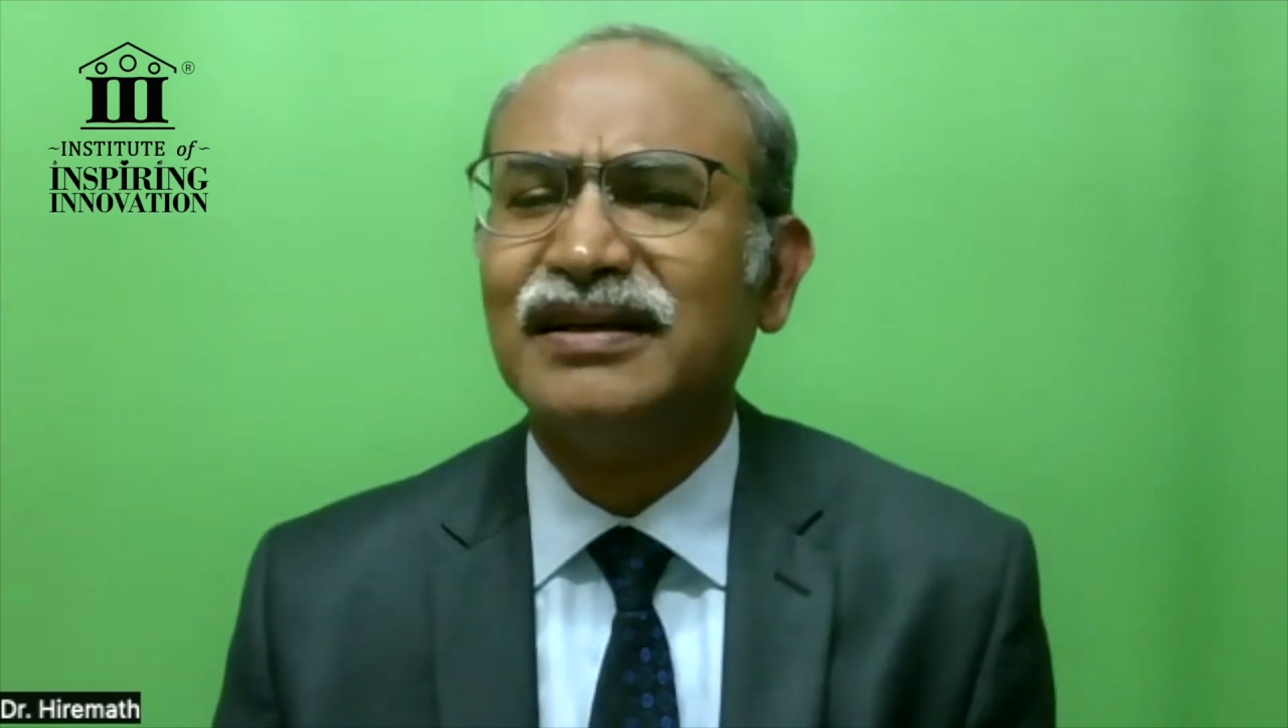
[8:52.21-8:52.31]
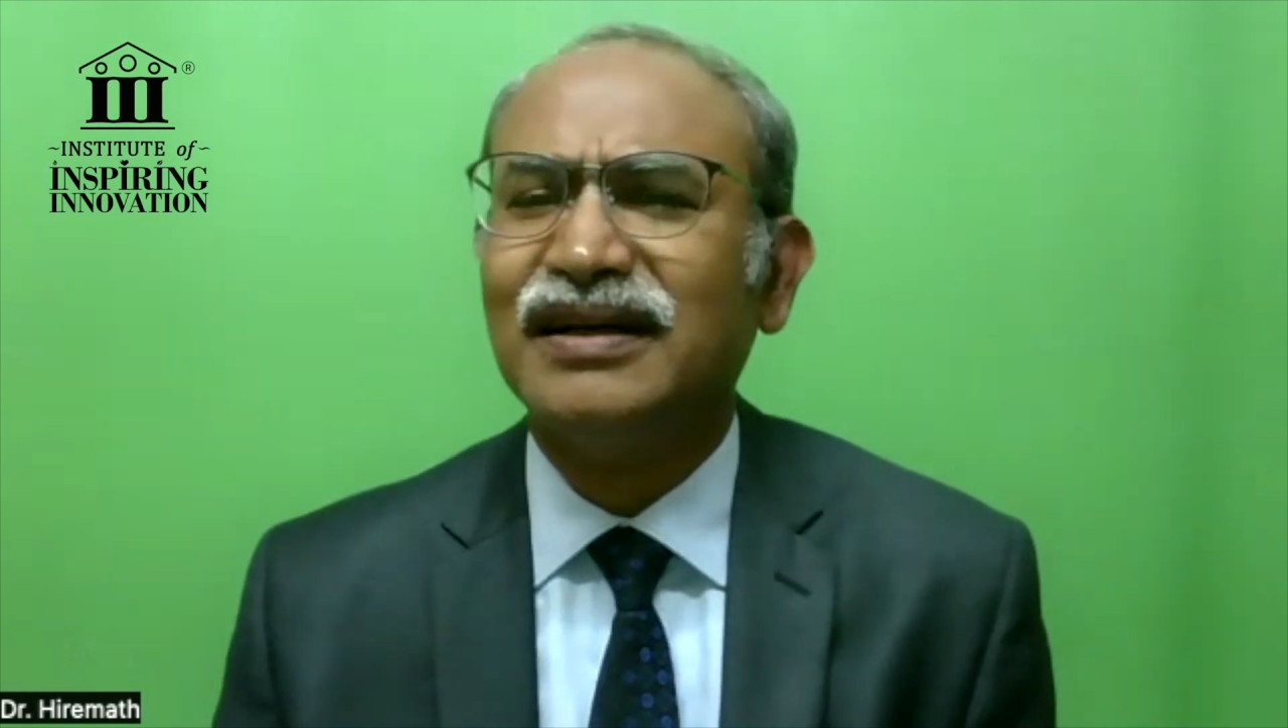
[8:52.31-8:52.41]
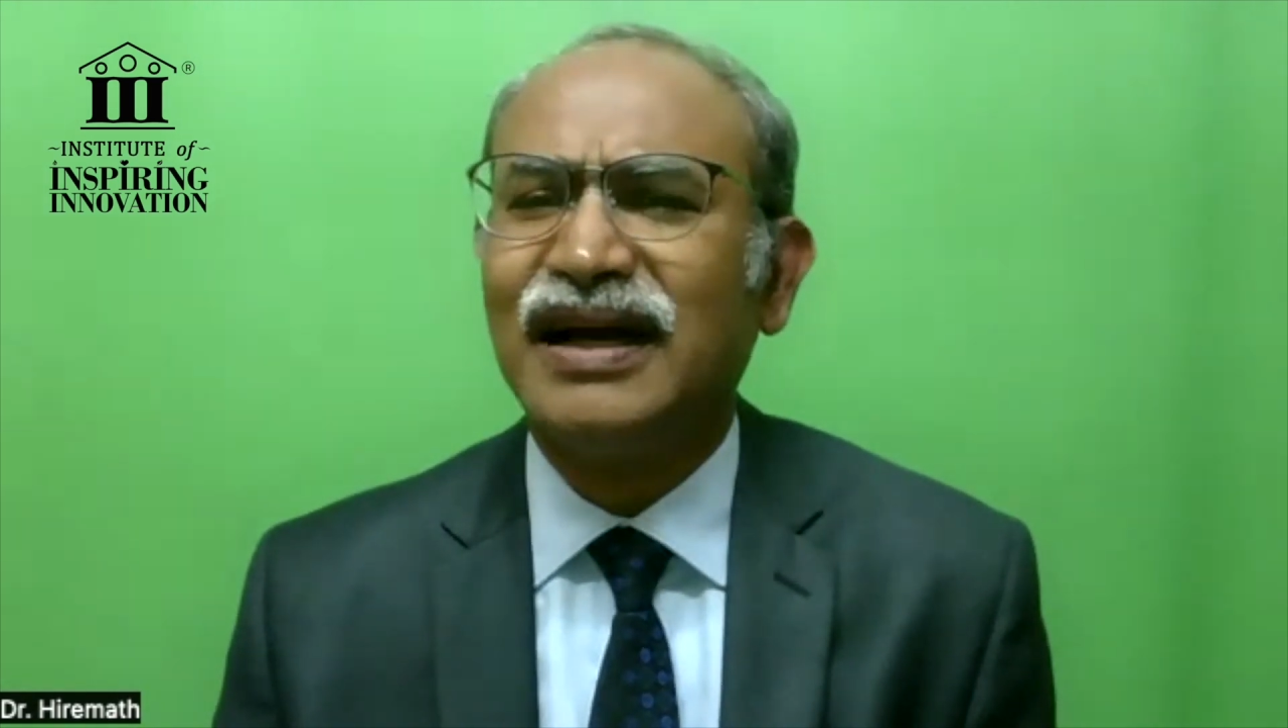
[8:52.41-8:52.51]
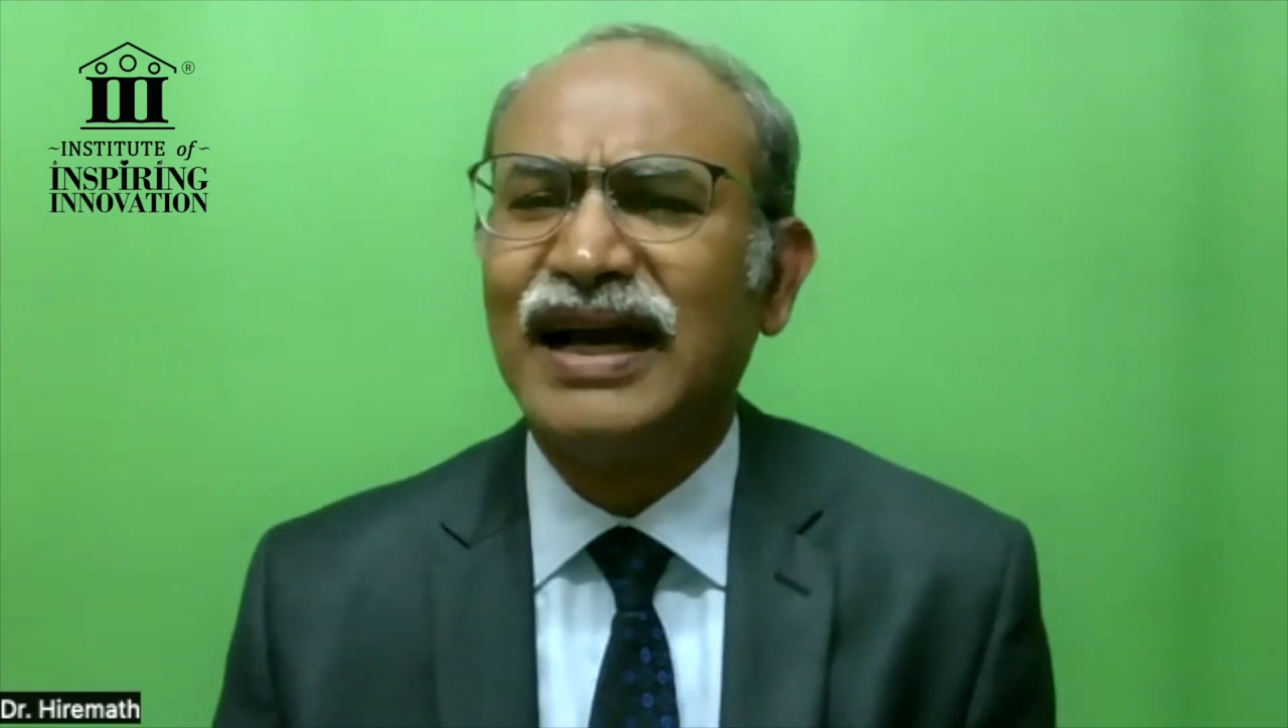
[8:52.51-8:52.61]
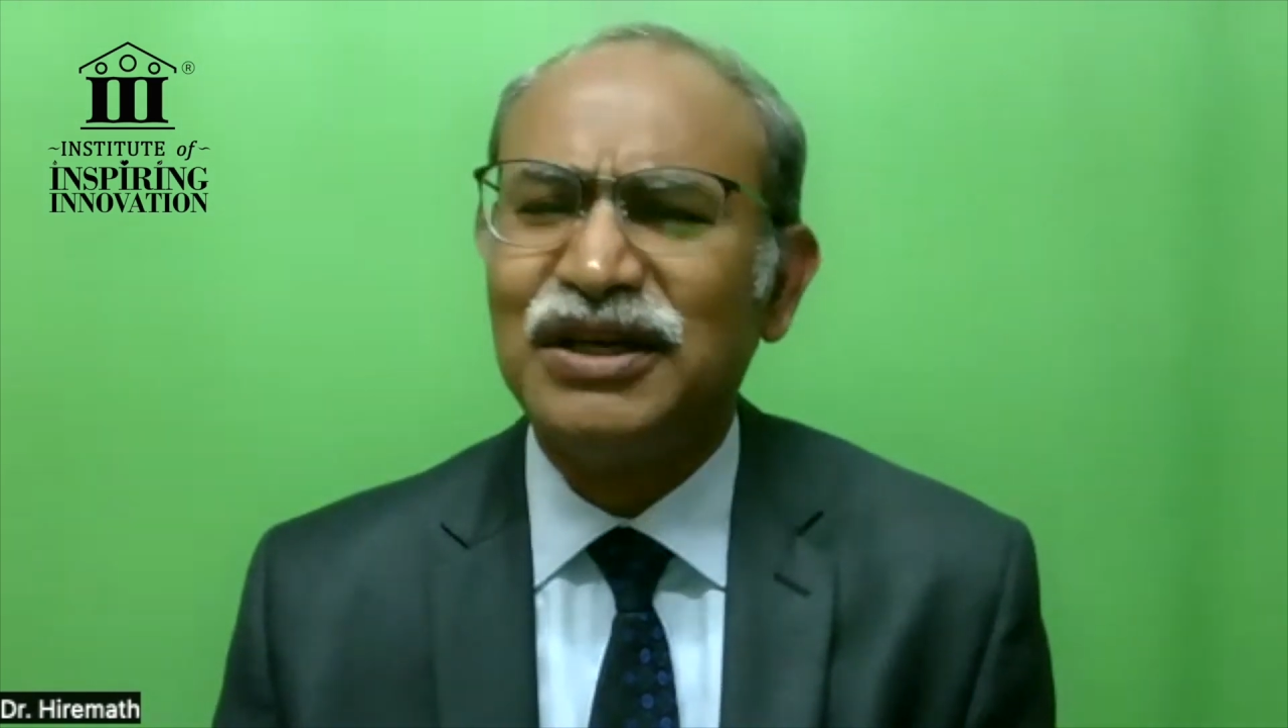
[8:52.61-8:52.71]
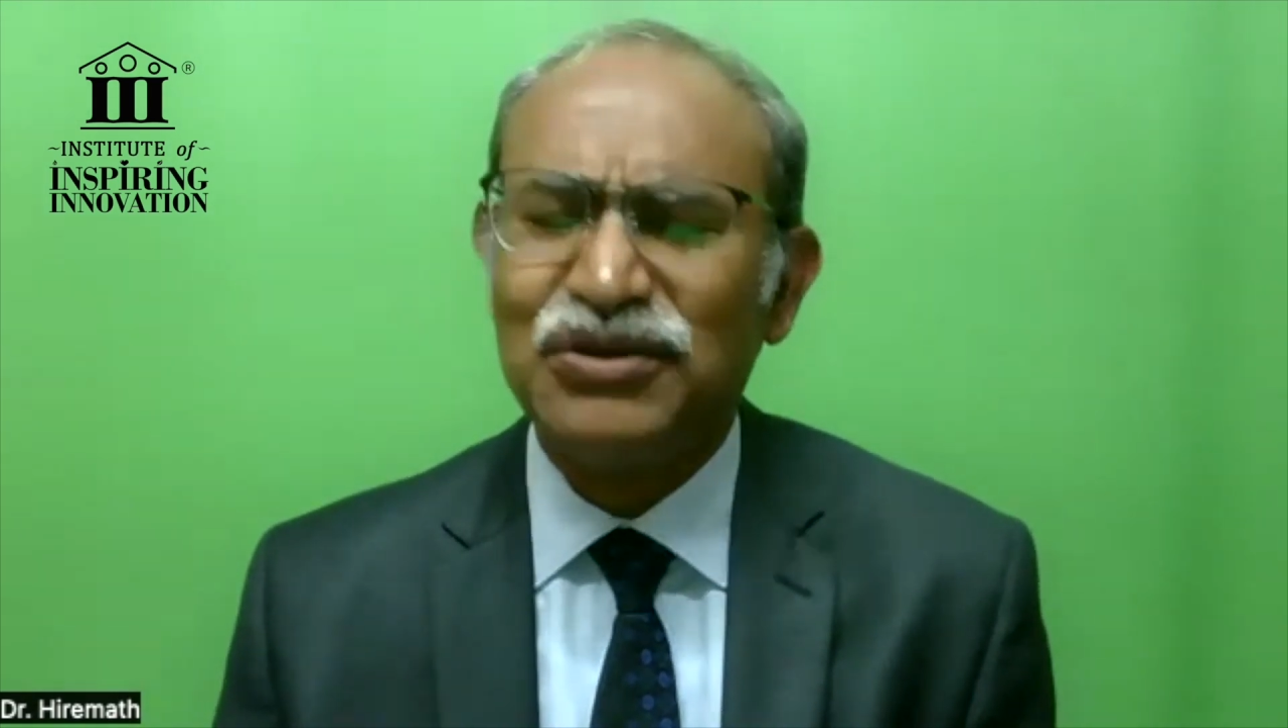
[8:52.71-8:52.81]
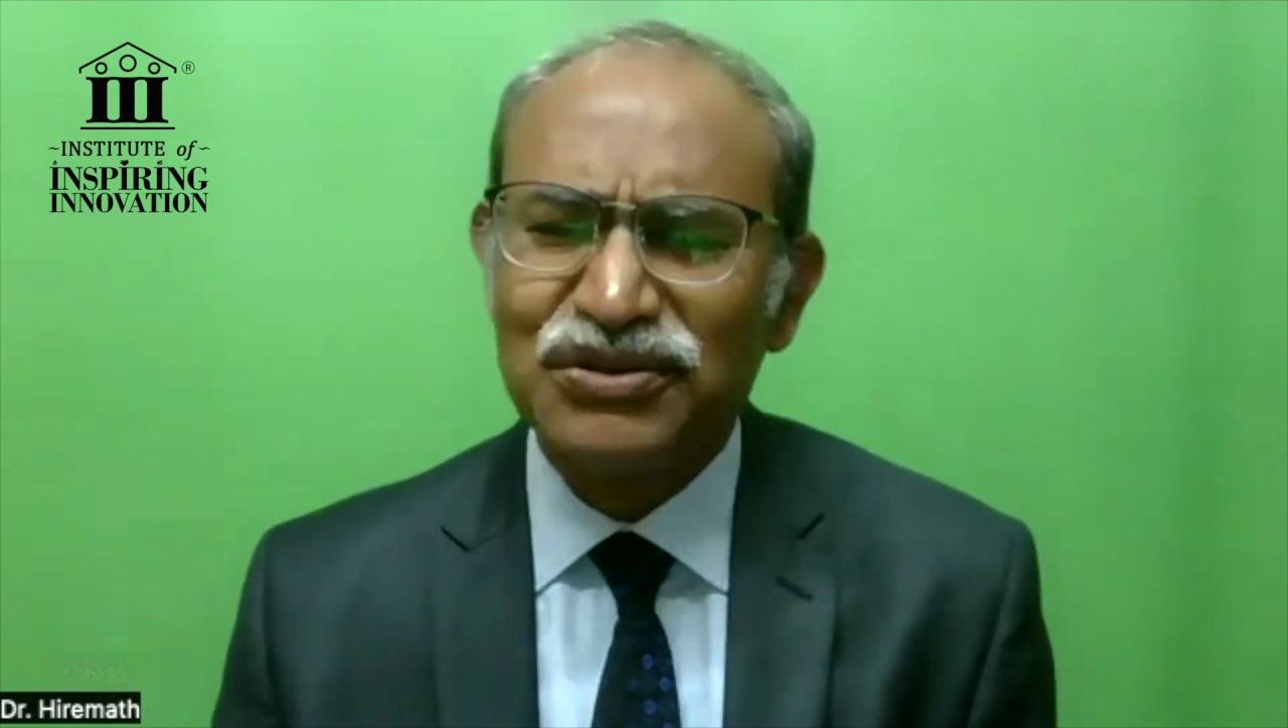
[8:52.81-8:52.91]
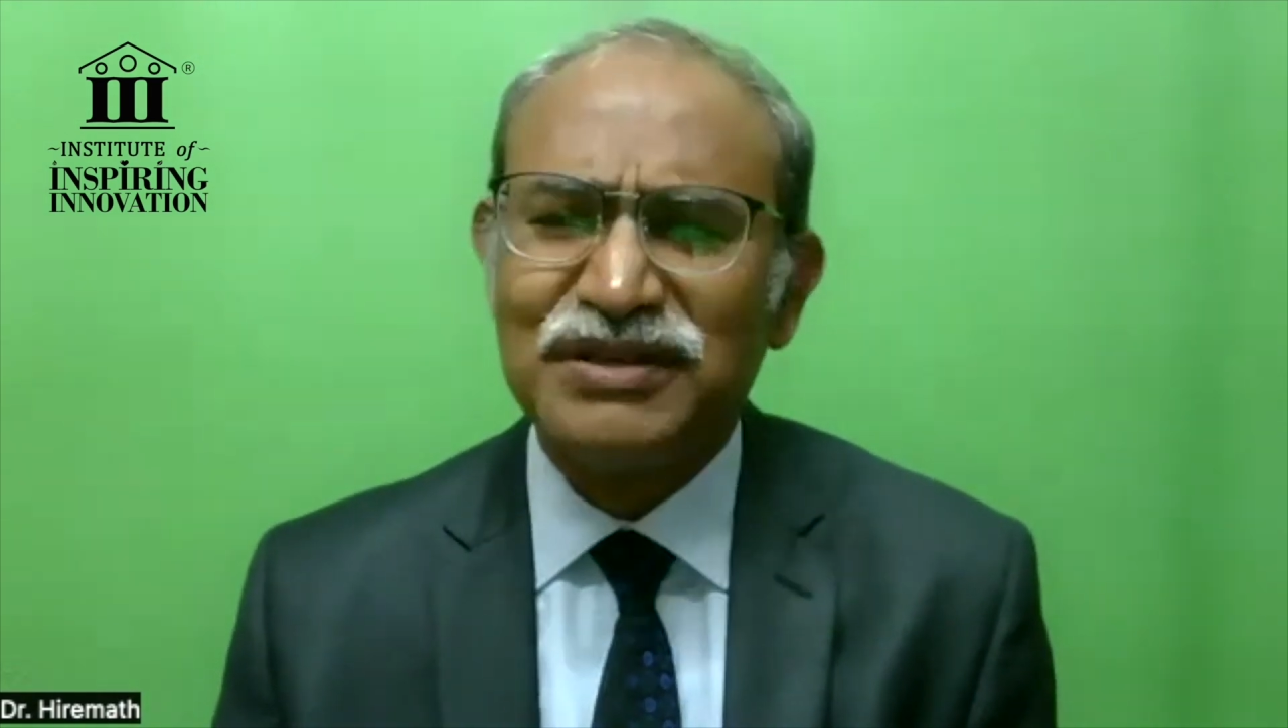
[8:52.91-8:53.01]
I used to see